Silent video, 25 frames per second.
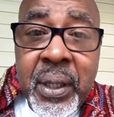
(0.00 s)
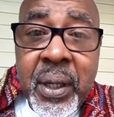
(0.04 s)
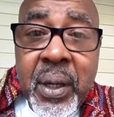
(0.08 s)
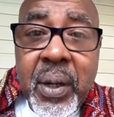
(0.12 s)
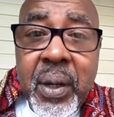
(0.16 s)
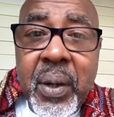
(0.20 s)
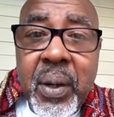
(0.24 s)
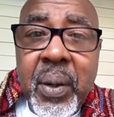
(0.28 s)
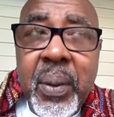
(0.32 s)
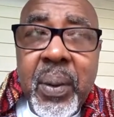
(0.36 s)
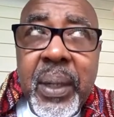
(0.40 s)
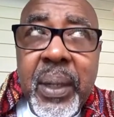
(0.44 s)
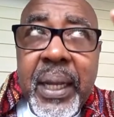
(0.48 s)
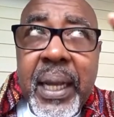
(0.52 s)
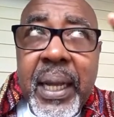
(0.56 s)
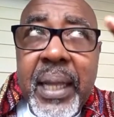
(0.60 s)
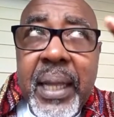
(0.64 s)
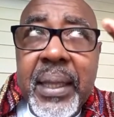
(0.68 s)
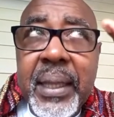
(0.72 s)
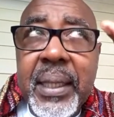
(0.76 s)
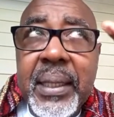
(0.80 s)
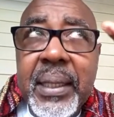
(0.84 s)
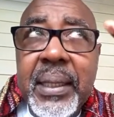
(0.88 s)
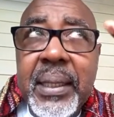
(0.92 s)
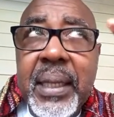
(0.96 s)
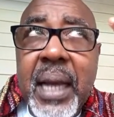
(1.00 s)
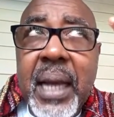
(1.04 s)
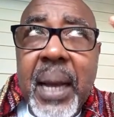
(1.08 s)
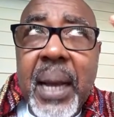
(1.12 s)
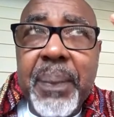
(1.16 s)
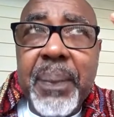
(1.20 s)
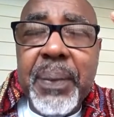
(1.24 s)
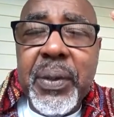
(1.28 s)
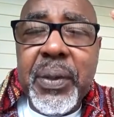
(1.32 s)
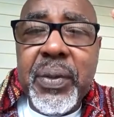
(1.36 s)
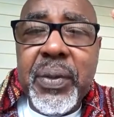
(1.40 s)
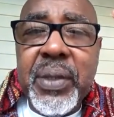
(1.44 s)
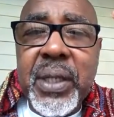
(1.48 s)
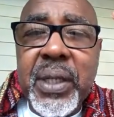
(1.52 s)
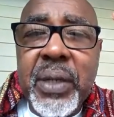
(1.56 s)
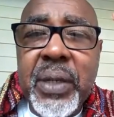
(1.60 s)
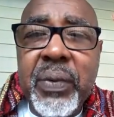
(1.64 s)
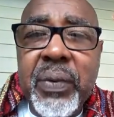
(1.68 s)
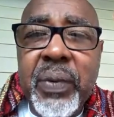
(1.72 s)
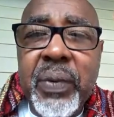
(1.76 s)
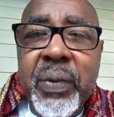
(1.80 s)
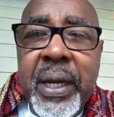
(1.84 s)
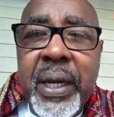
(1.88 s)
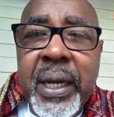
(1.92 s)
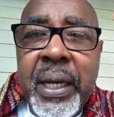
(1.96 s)
only at the top you see
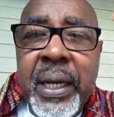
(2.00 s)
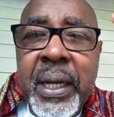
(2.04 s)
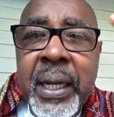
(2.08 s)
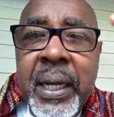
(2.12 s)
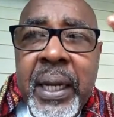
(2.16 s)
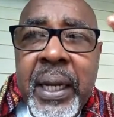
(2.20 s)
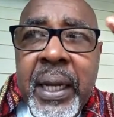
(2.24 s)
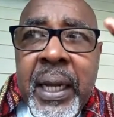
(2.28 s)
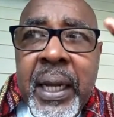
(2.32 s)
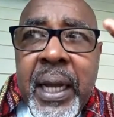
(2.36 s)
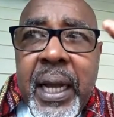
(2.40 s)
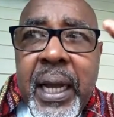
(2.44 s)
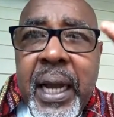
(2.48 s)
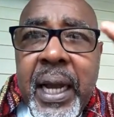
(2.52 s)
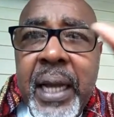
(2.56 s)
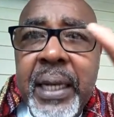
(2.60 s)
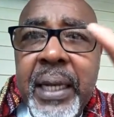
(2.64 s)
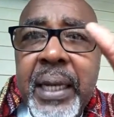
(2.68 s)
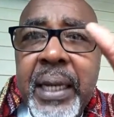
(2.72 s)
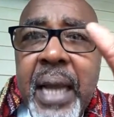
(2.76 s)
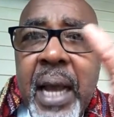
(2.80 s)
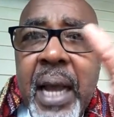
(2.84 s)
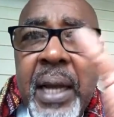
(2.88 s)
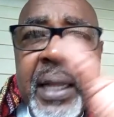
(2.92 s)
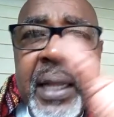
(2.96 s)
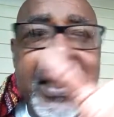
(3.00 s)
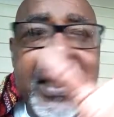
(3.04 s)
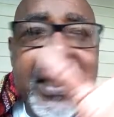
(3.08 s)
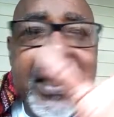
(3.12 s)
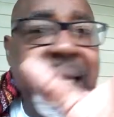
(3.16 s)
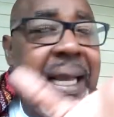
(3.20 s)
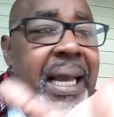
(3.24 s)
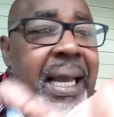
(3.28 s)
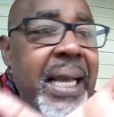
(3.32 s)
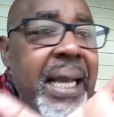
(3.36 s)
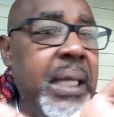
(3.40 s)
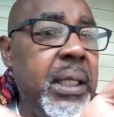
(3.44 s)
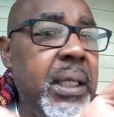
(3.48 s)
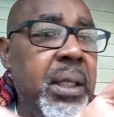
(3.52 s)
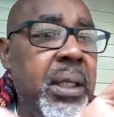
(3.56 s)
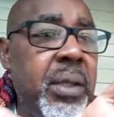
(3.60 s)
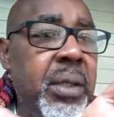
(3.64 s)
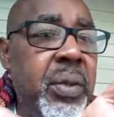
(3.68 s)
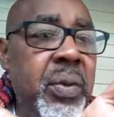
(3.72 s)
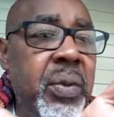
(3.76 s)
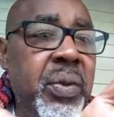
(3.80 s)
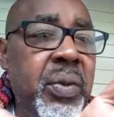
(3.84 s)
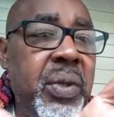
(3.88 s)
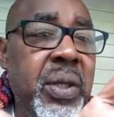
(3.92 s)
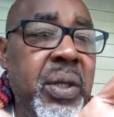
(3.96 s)
red and down at the edges
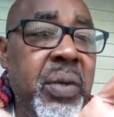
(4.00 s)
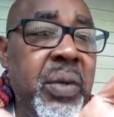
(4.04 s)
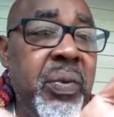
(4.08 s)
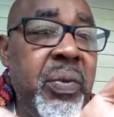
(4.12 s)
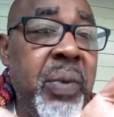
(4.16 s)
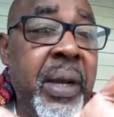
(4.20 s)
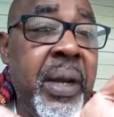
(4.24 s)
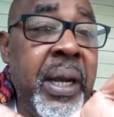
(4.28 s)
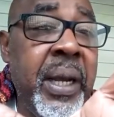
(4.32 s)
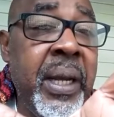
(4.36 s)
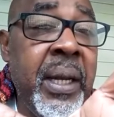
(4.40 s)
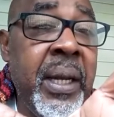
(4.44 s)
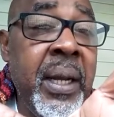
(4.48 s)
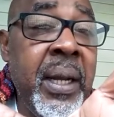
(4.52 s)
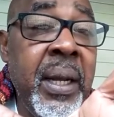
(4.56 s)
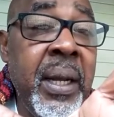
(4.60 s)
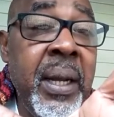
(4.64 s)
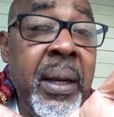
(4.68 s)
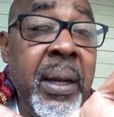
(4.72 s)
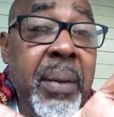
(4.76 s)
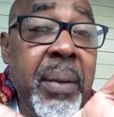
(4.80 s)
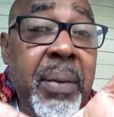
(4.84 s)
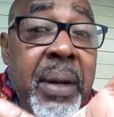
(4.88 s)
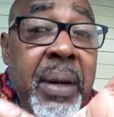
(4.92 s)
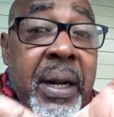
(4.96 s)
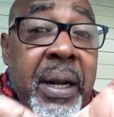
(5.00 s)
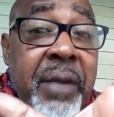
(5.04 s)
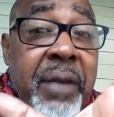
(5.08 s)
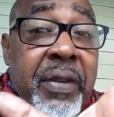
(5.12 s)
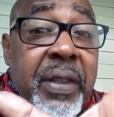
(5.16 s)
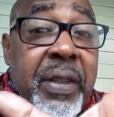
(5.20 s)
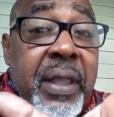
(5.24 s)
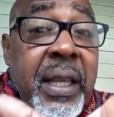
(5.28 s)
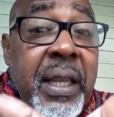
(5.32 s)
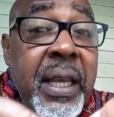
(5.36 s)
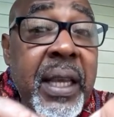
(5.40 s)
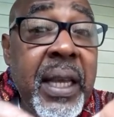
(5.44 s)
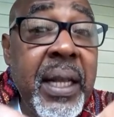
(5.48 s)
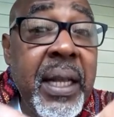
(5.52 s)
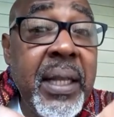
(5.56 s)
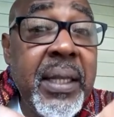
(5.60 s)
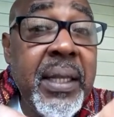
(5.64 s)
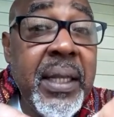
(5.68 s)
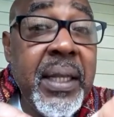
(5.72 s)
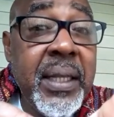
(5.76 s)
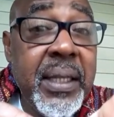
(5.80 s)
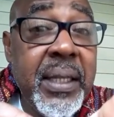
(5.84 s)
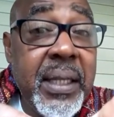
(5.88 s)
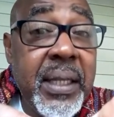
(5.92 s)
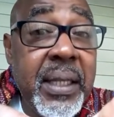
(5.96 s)
you see red, but everything else
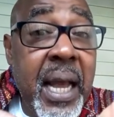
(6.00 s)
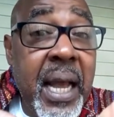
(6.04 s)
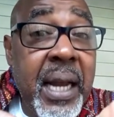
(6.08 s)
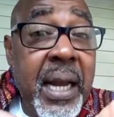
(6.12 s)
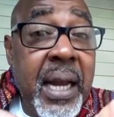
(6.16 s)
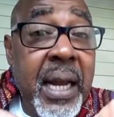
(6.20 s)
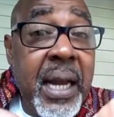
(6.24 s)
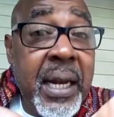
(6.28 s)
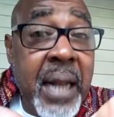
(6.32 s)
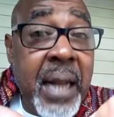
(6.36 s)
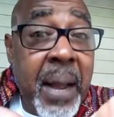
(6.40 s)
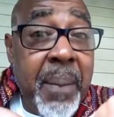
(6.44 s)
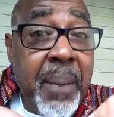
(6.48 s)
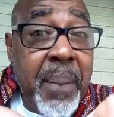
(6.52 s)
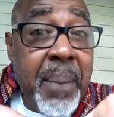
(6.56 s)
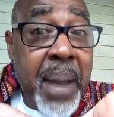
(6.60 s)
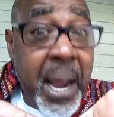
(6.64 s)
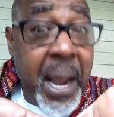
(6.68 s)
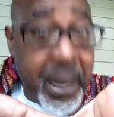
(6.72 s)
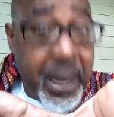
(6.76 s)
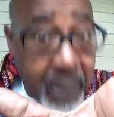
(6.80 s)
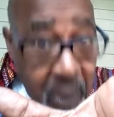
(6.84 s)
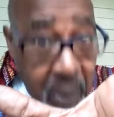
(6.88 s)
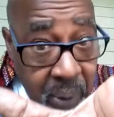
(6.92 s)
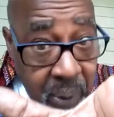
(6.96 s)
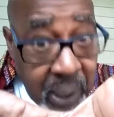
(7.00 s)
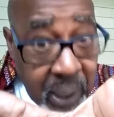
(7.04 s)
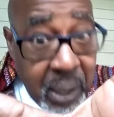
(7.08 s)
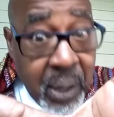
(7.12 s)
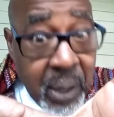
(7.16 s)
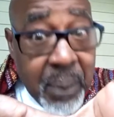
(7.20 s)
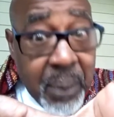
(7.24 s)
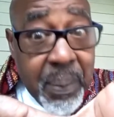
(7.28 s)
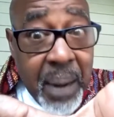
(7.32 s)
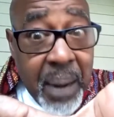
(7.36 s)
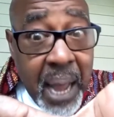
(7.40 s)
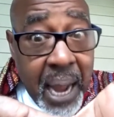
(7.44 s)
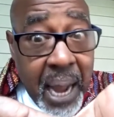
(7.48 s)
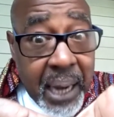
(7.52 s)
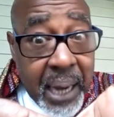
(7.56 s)
inside of that bag, don't it look black?